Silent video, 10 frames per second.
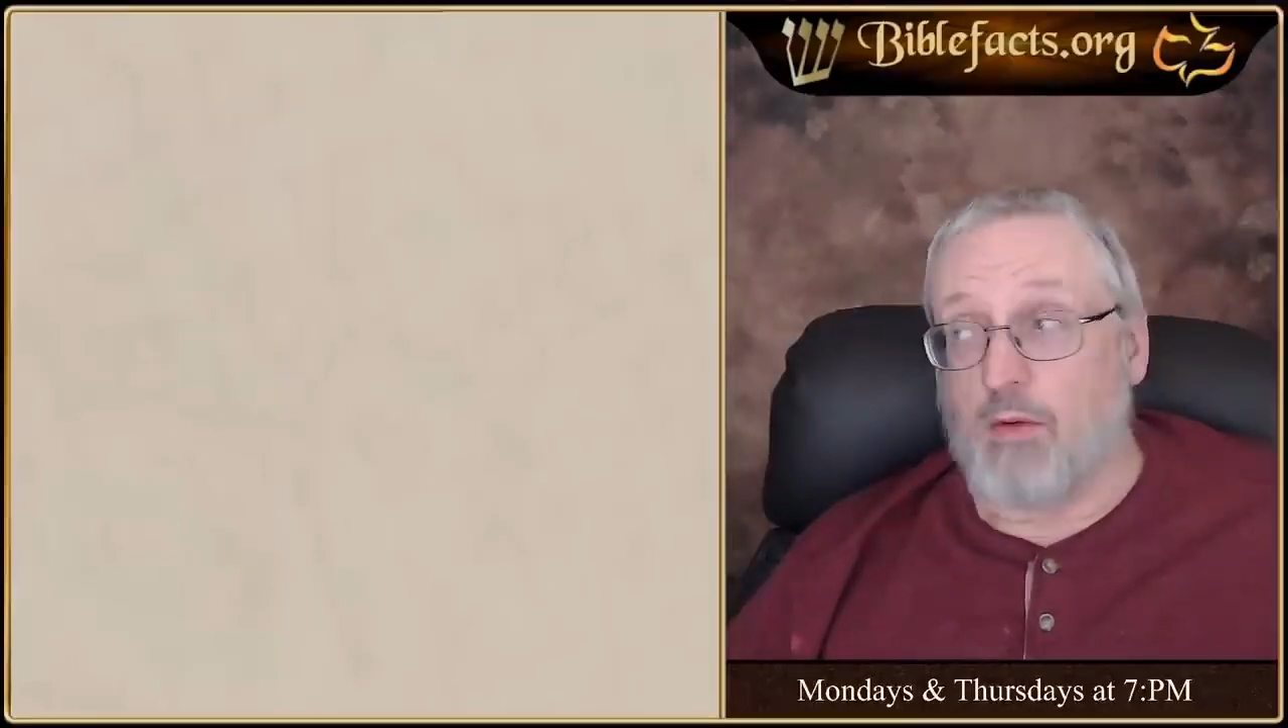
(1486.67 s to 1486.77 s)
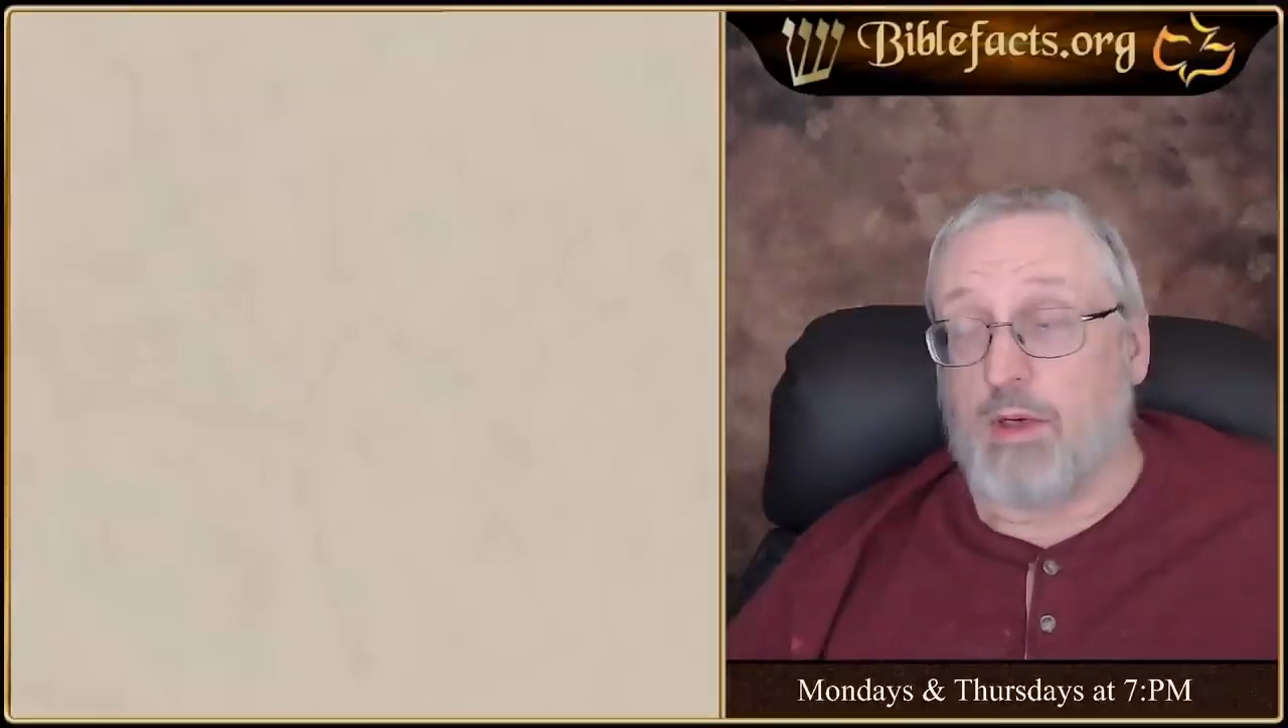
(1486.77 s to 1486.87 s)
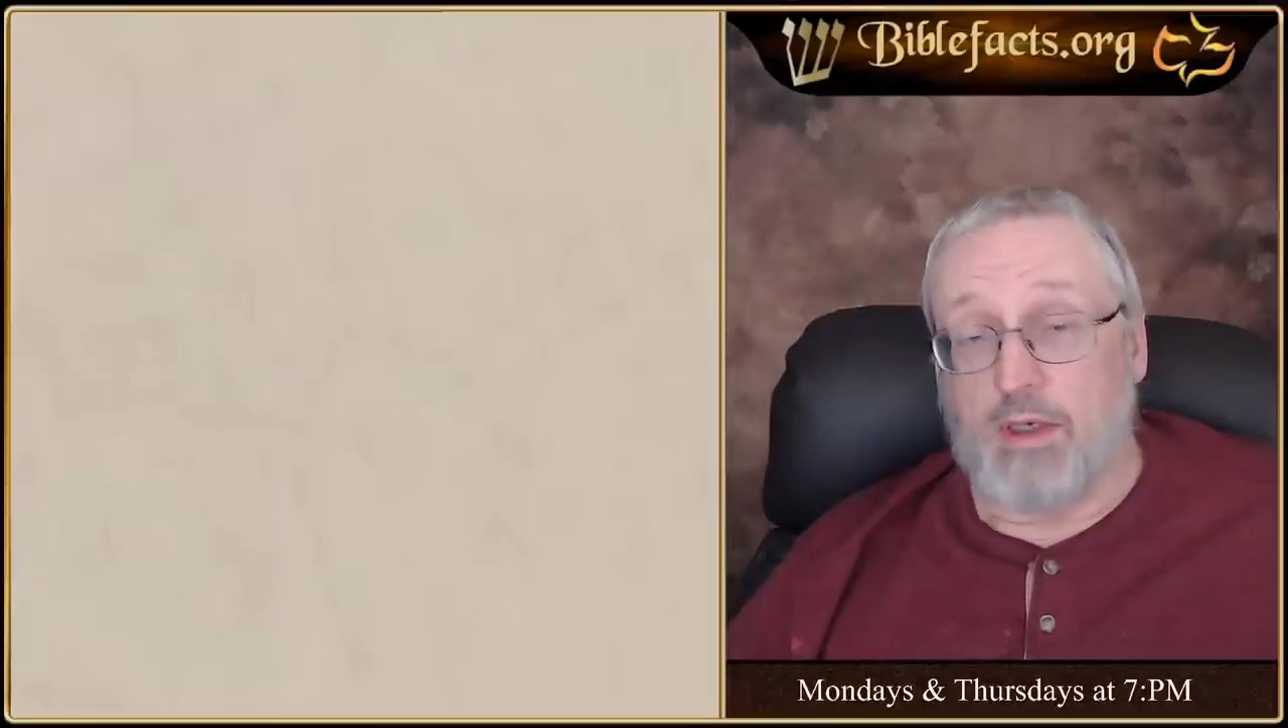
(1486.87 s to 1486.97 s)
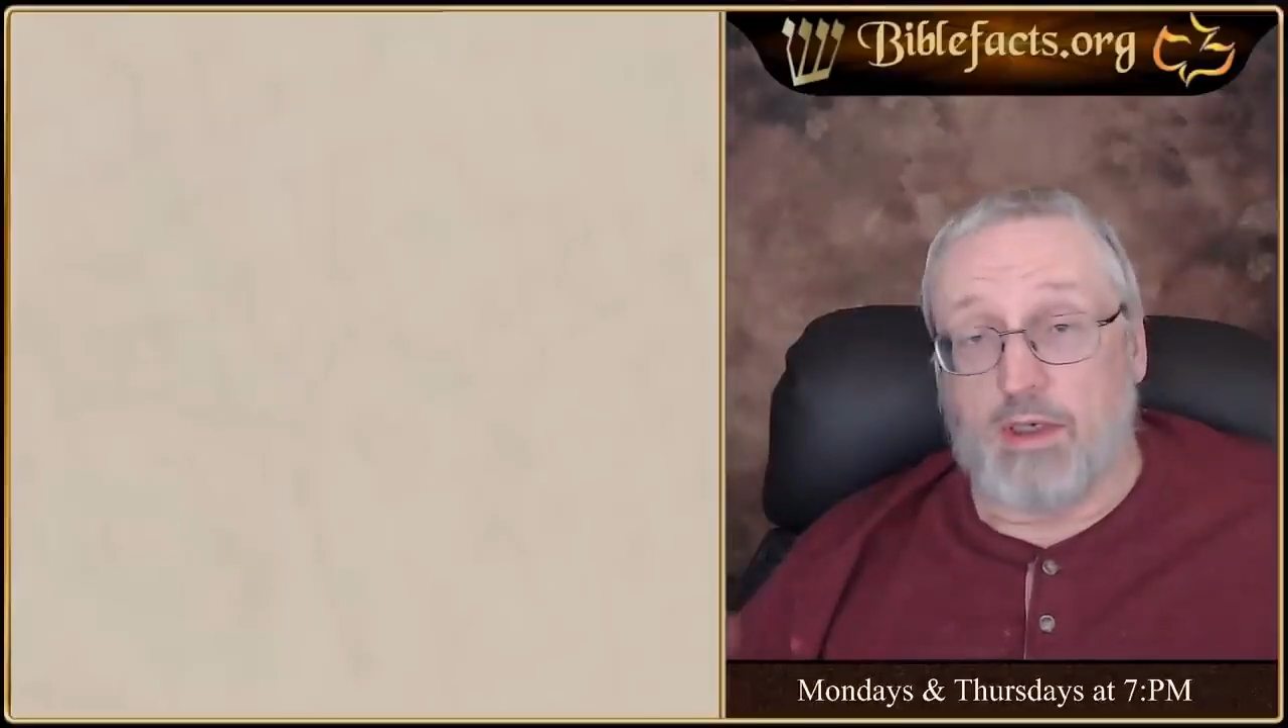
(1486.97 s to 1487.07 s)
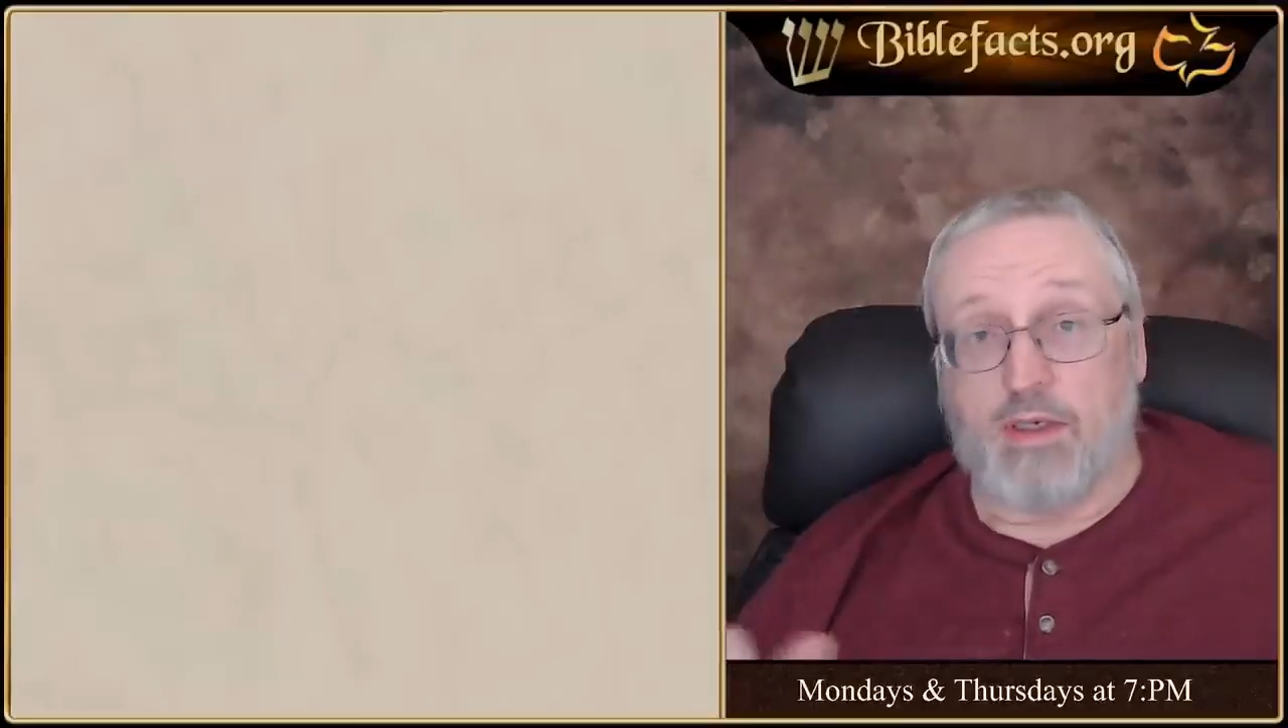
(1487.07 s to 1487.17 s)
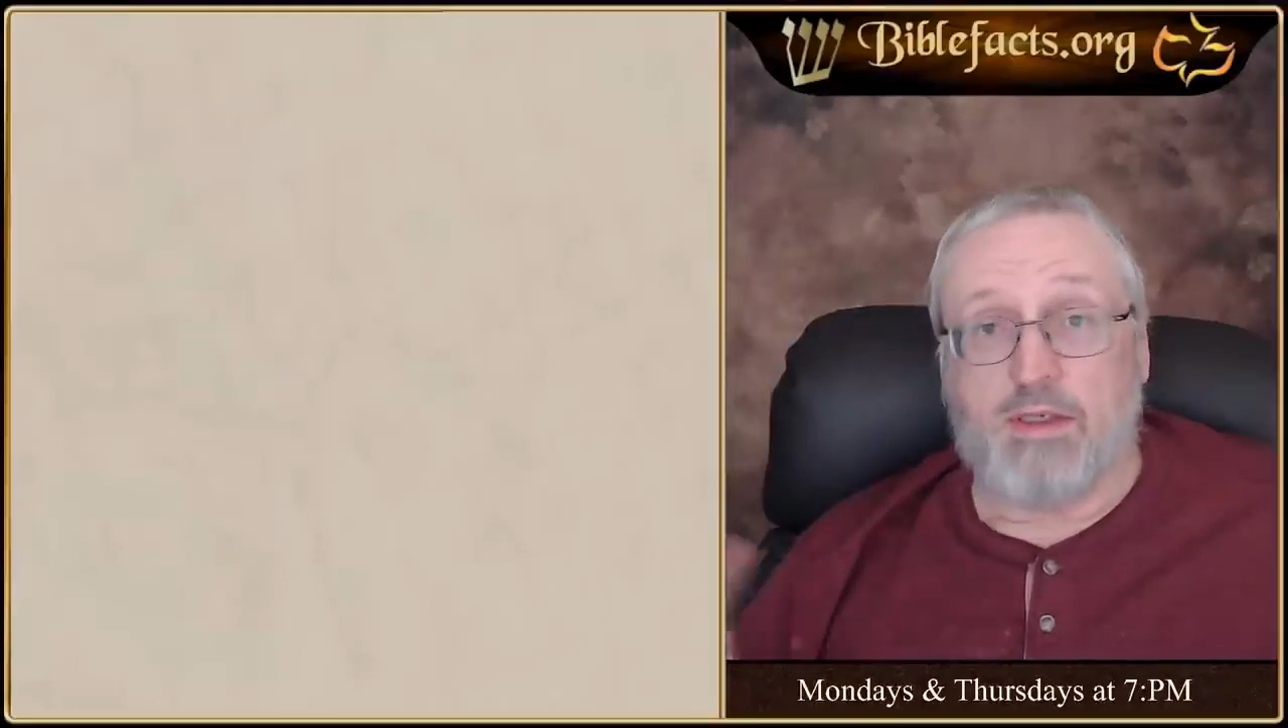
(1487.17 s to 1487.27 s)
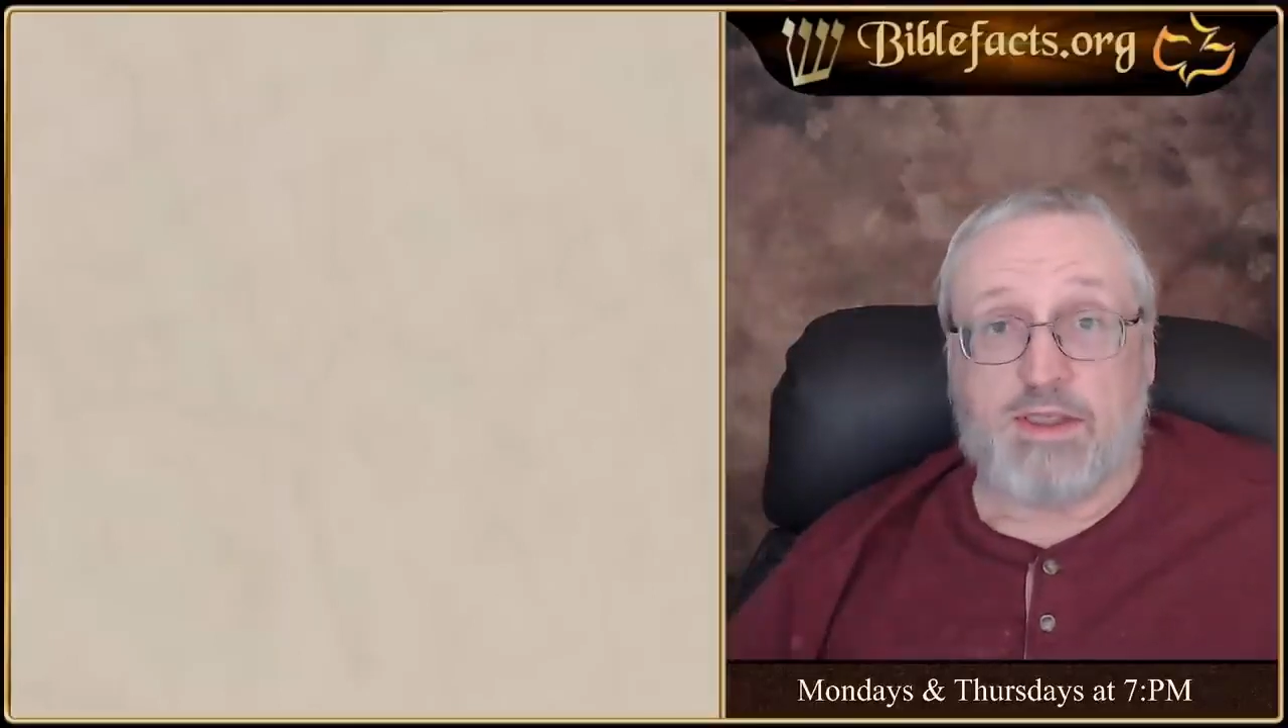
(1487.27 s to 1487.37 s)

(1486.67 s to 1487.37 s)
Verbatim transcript: or in